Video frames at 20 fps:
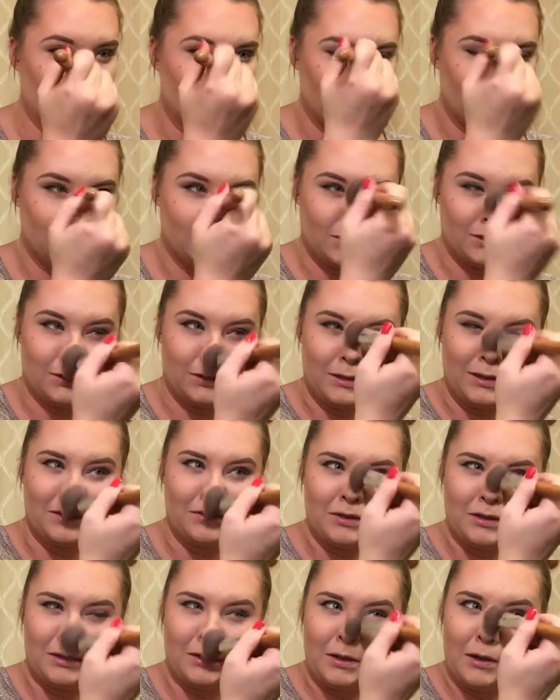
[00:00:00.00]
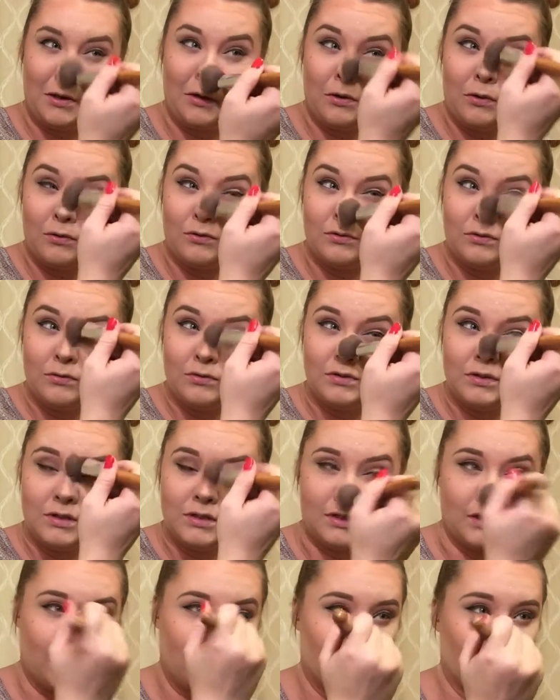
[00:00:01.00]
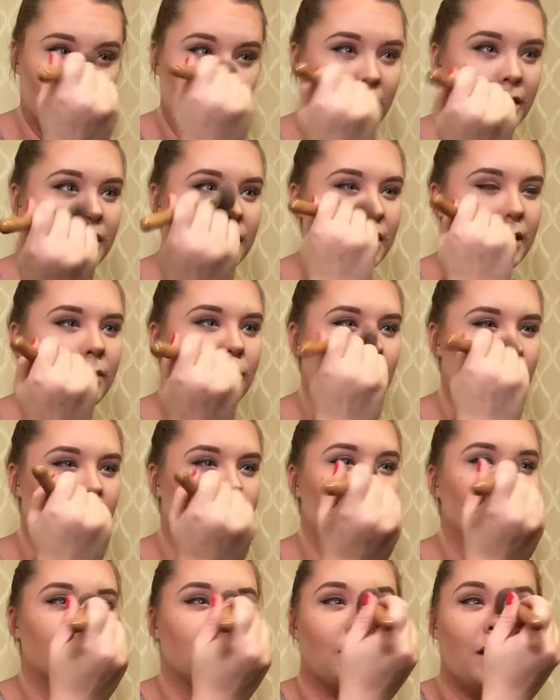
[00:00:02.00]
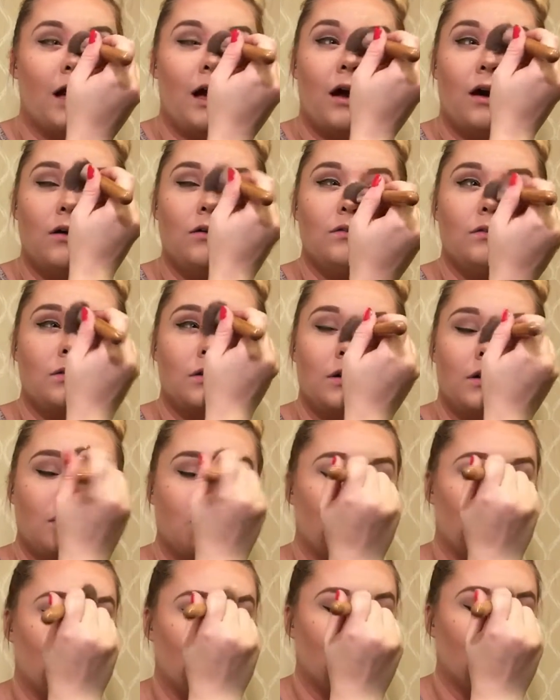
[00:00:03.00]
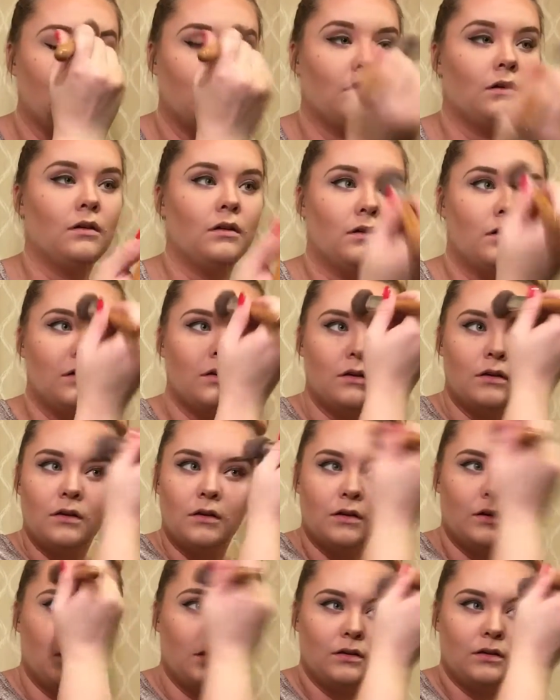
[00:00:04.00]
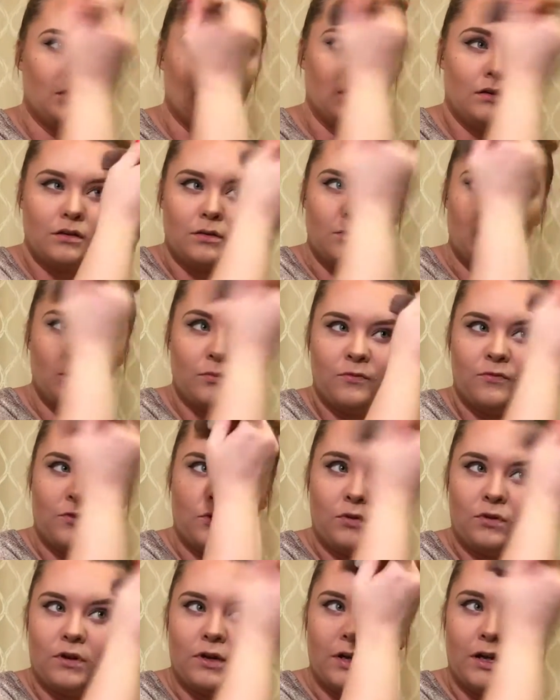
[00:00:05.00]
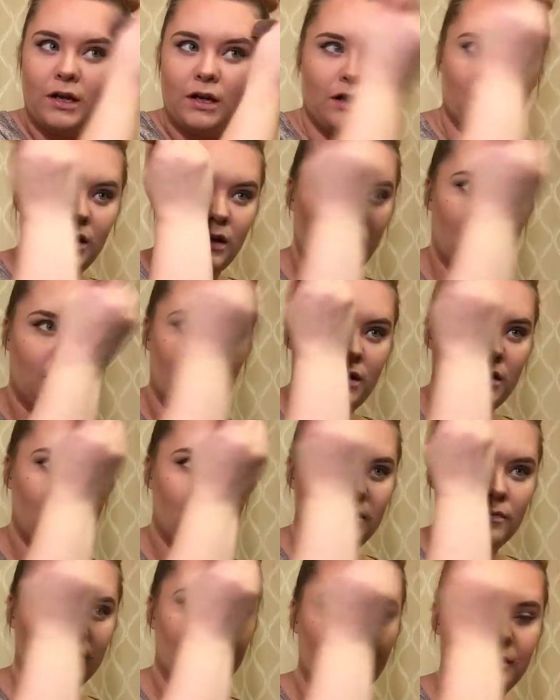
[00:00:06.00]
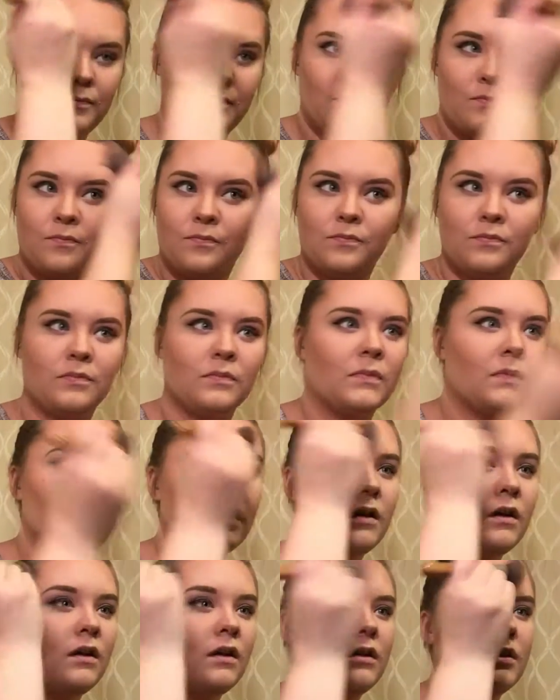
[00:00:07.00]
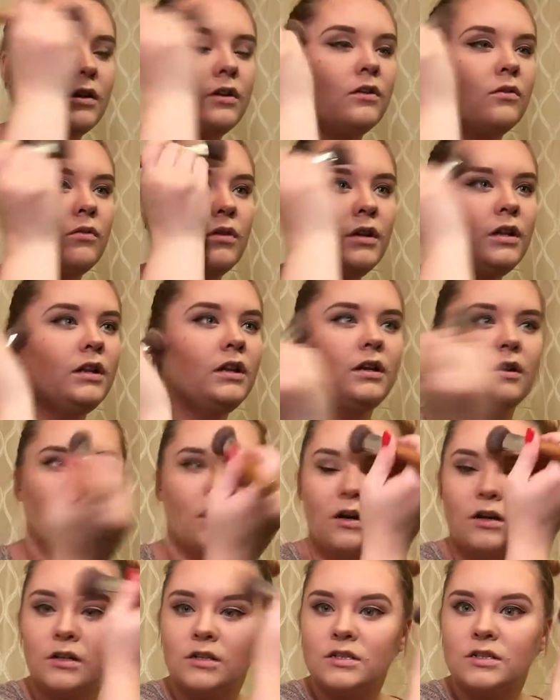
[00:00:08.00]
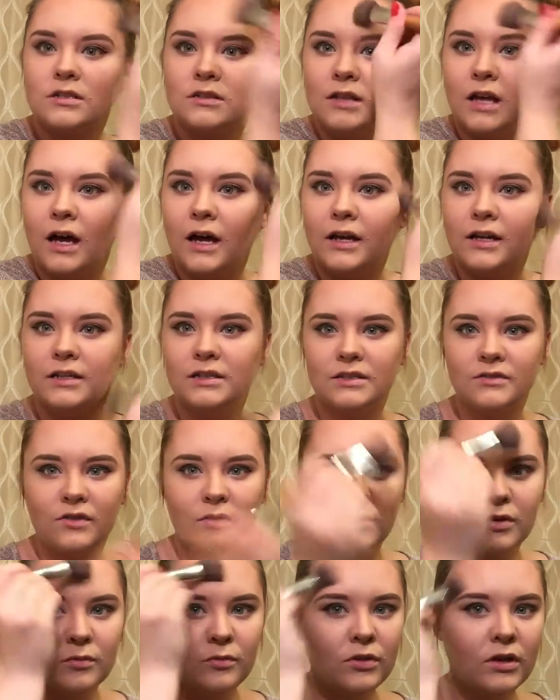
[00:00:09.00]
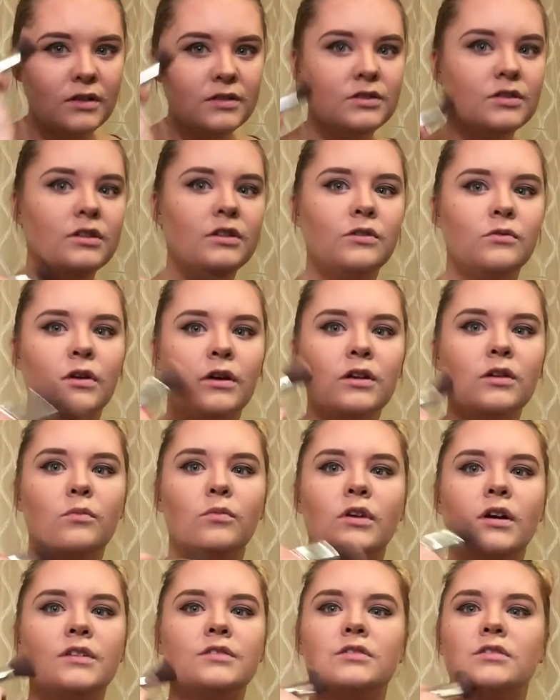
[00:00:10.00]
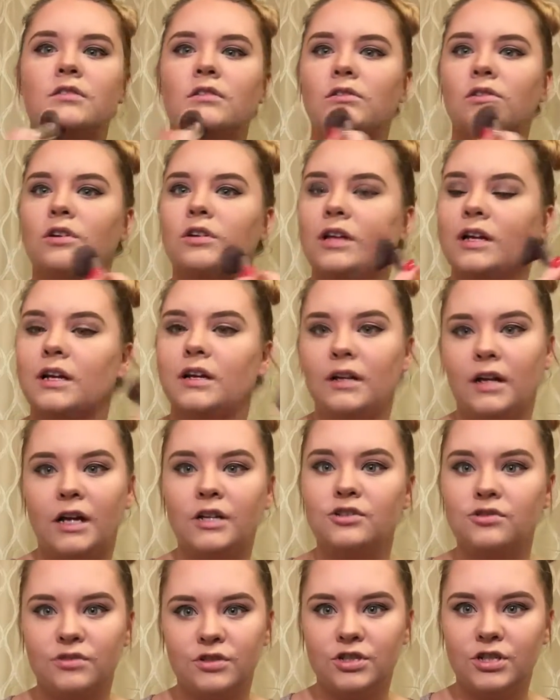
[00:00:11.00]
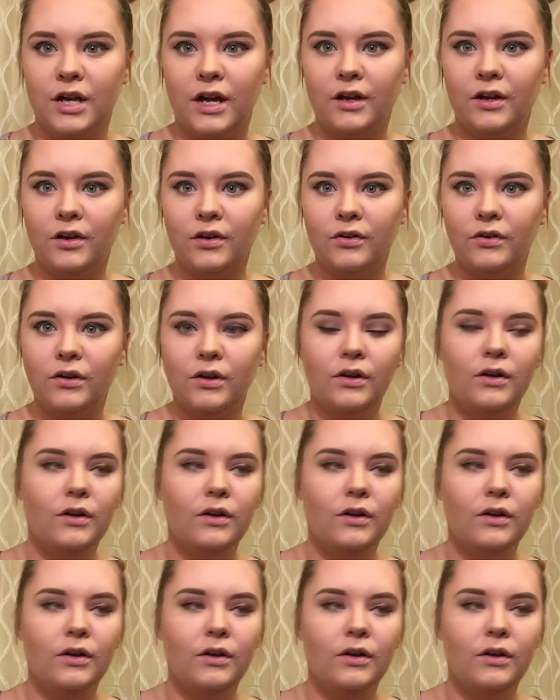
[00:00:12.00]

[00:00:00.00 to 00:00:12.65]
Make sure you get the nose to kind of blend that bronzer out. And then the forehead. You don't want any harsh lines from your bronzer. You want your bronzer to look like a natural shadow.